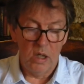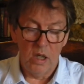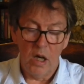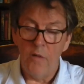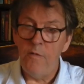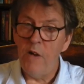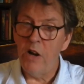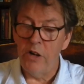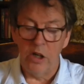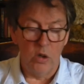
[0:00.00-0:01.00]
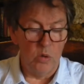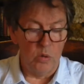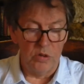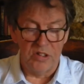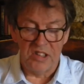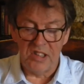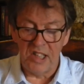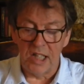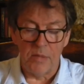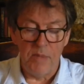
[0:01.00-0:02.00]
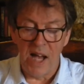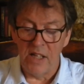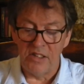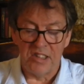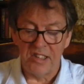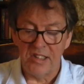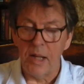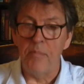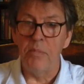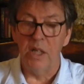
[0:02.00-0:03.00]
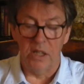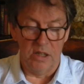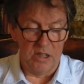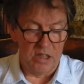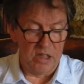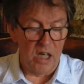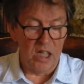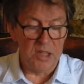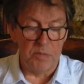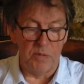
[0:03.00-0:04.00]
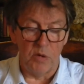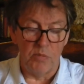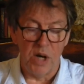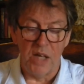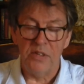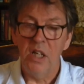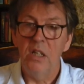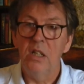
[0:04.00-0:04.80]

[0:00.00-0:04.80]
a very old, sick man stumbling and gasping for breath,